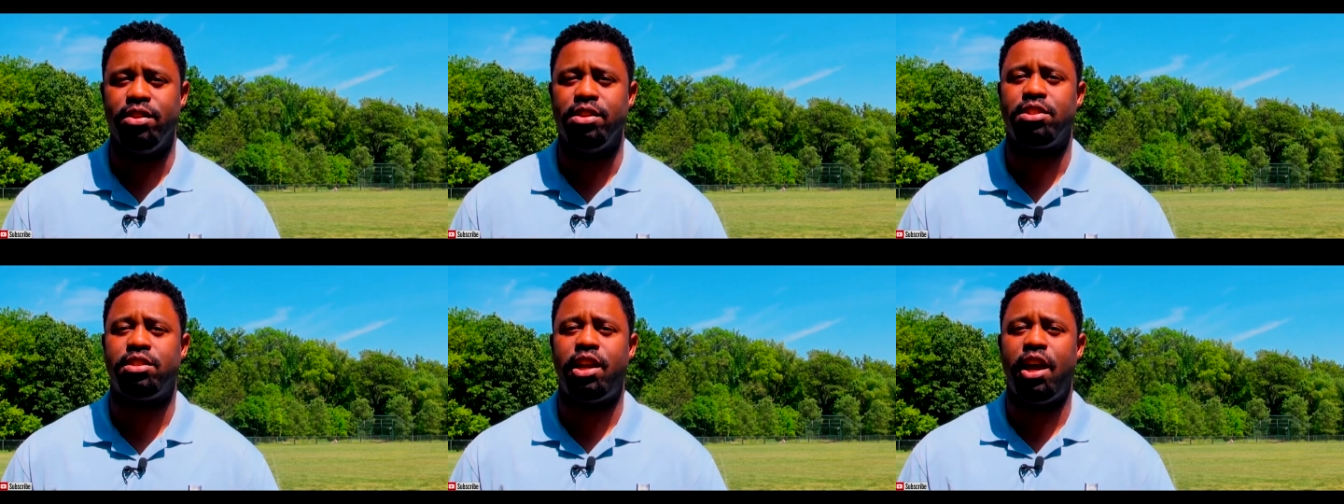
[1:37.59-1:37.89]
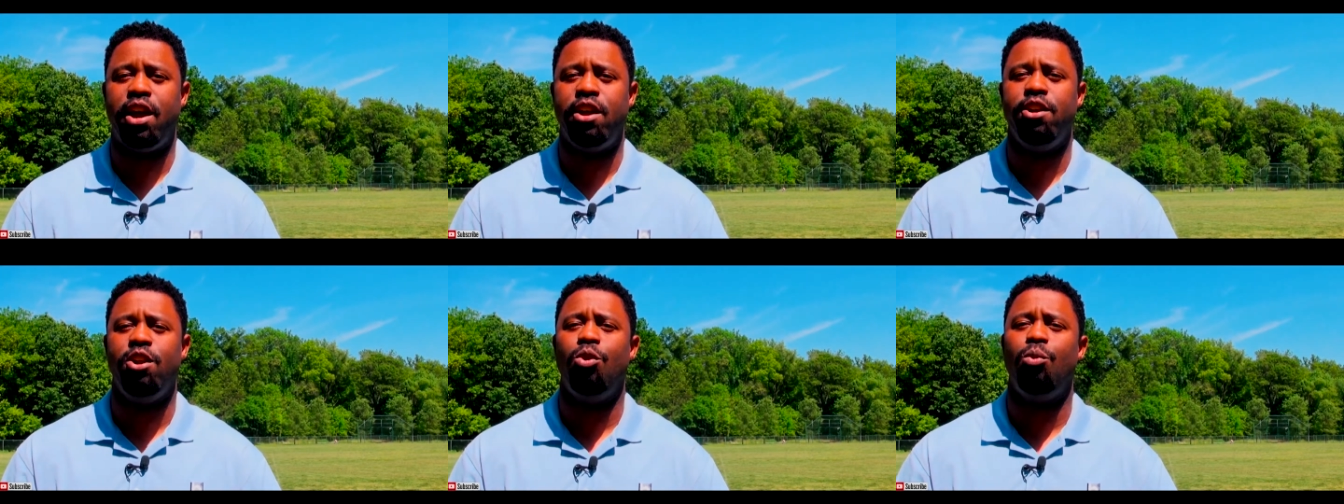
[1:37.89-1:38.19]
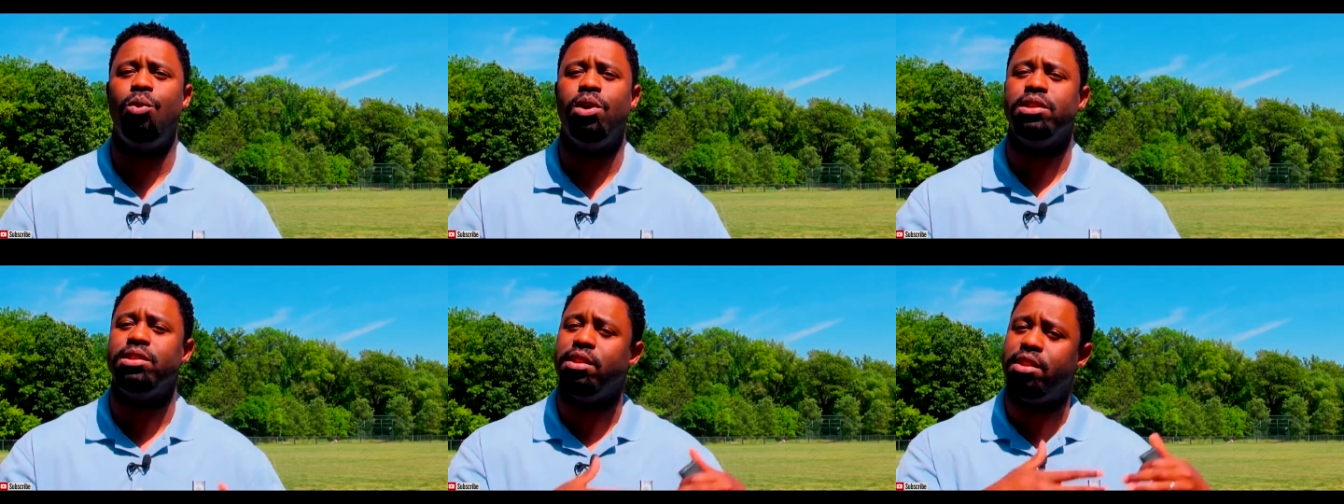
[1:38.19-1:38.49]
The standard
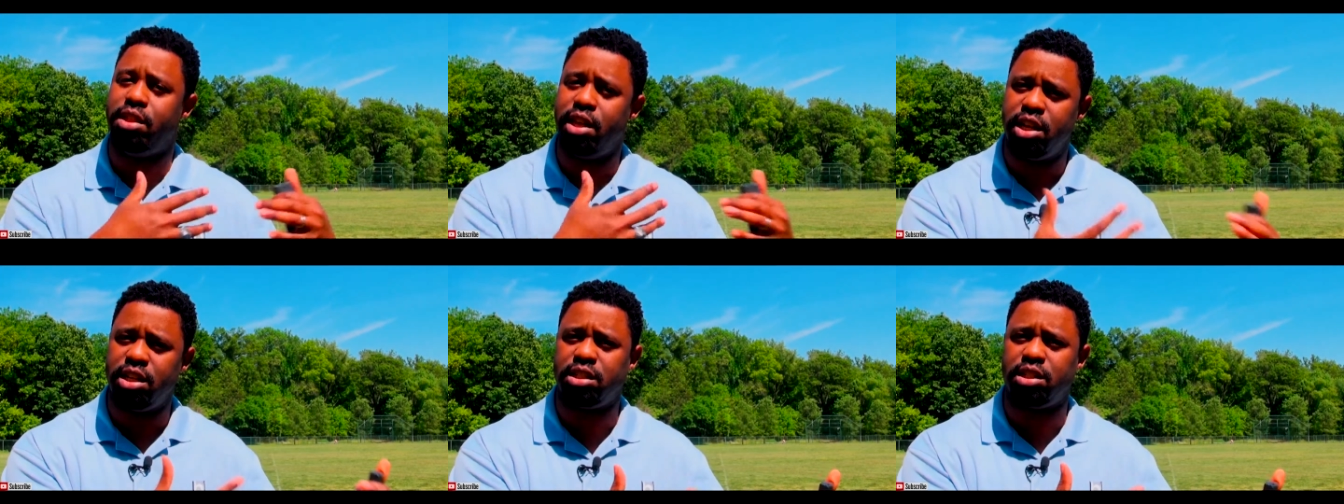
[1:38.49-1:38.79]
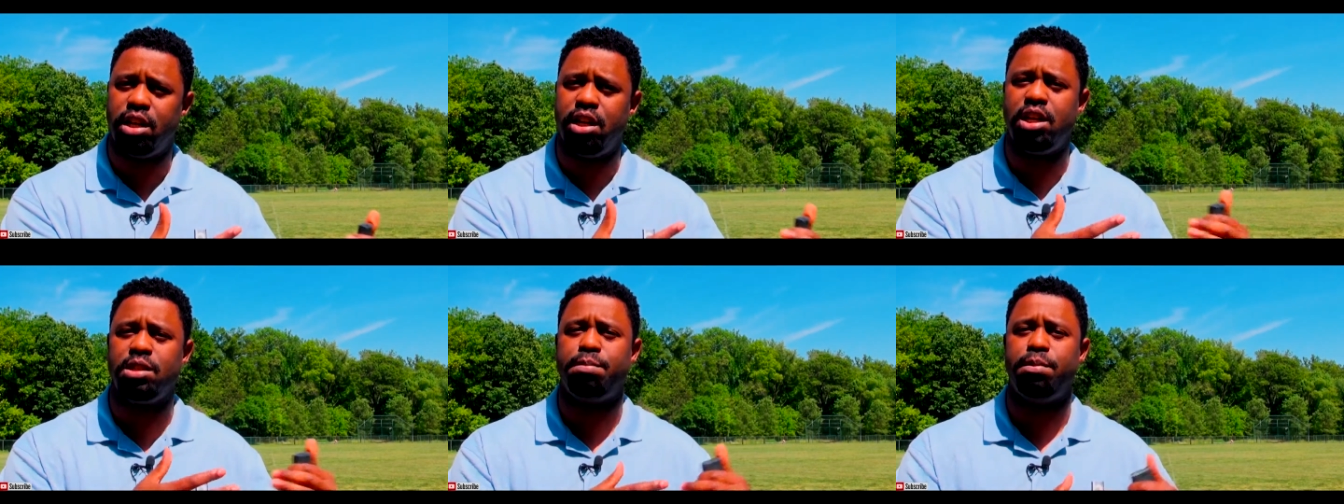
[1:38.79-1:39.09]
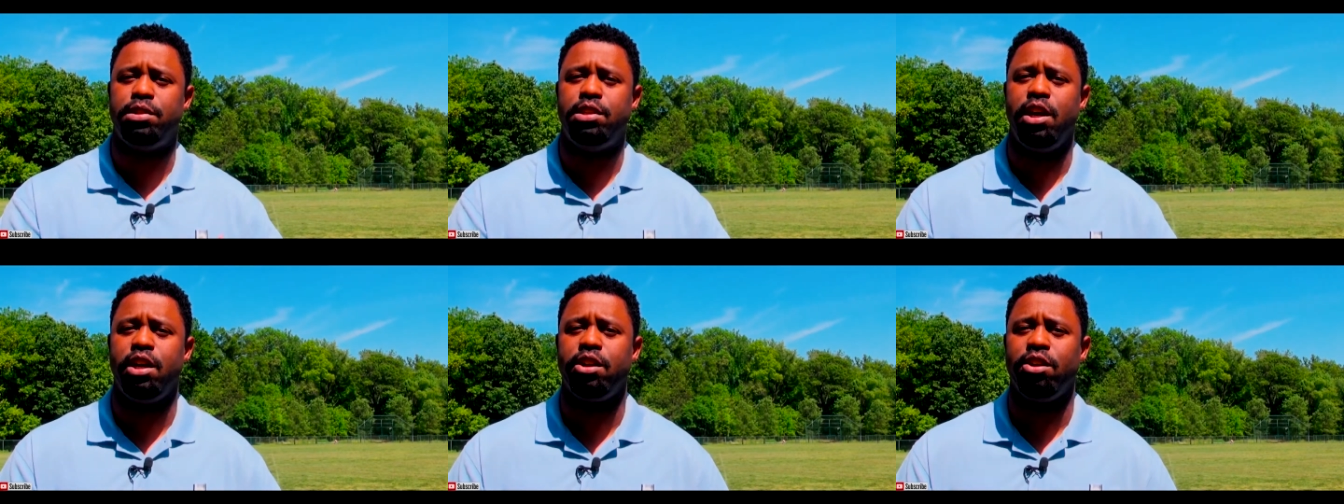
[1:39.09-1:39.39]
was this in this
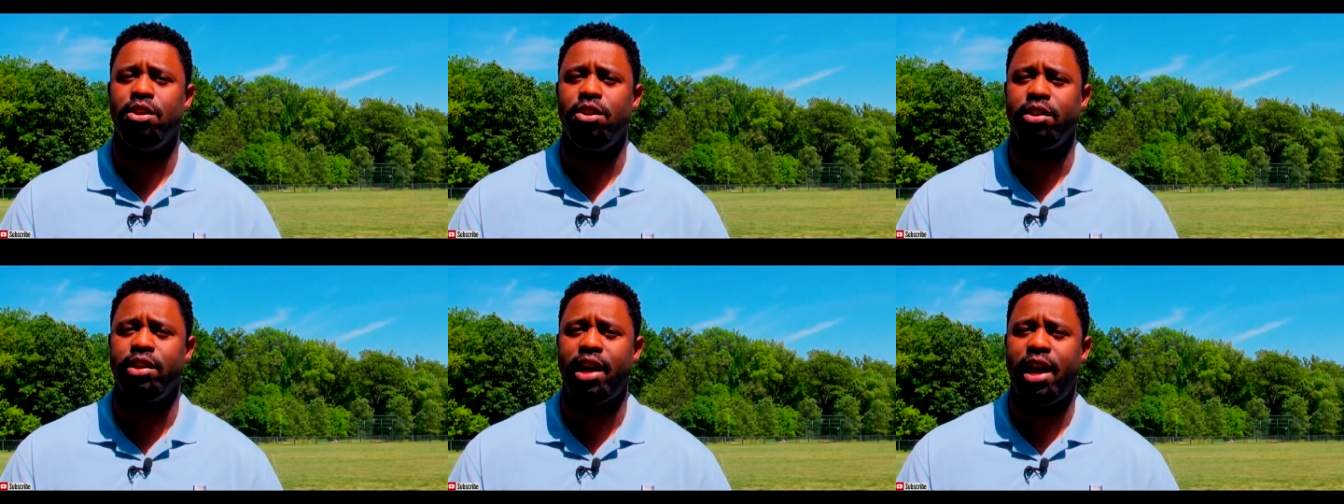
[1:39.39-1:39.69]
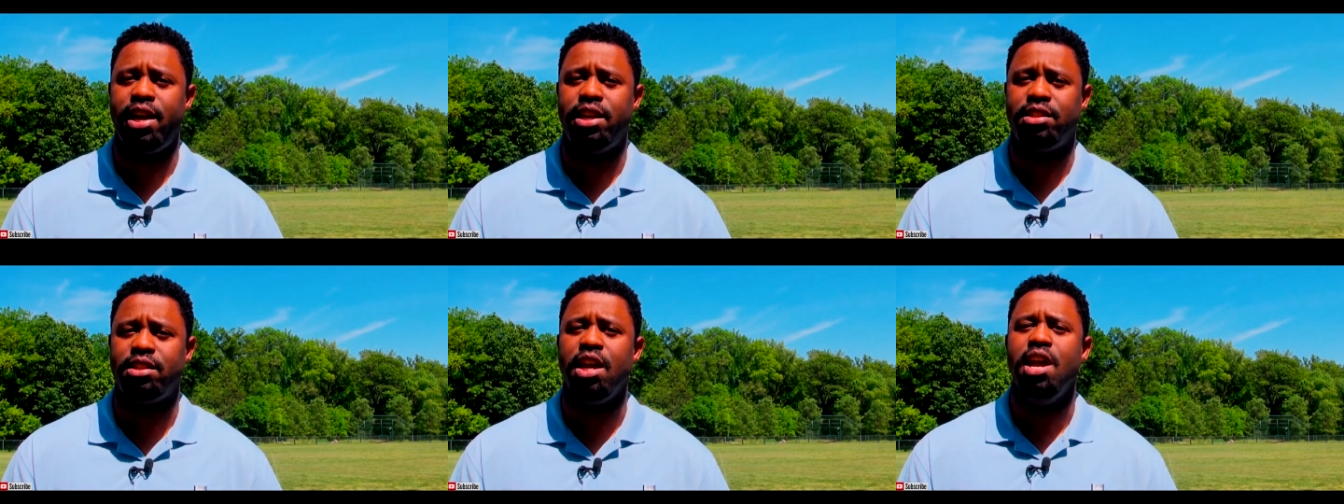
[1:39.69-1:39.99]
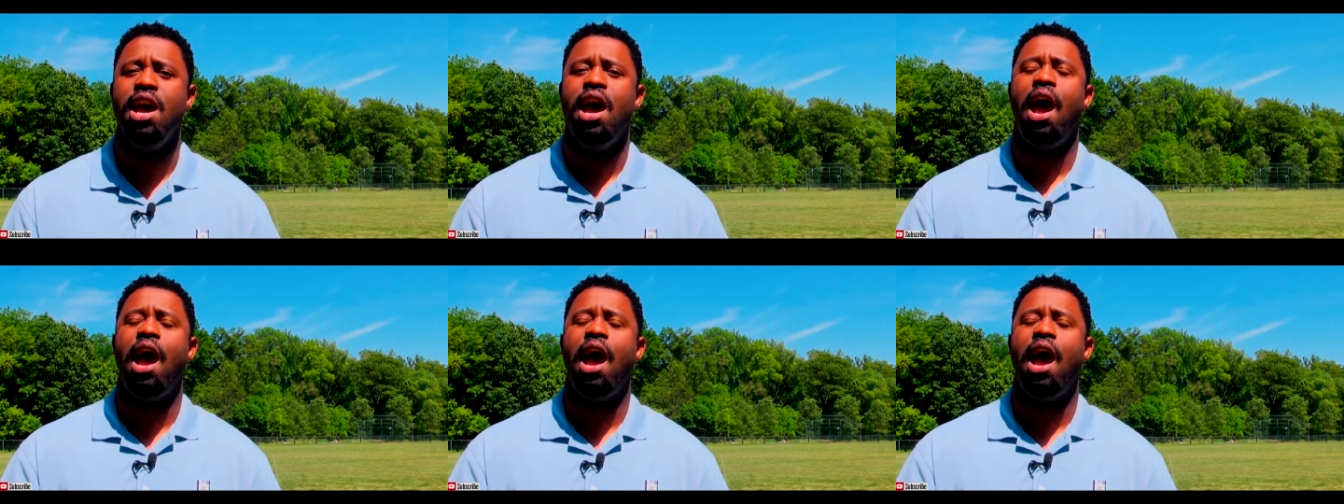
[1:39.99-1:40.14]
particular case,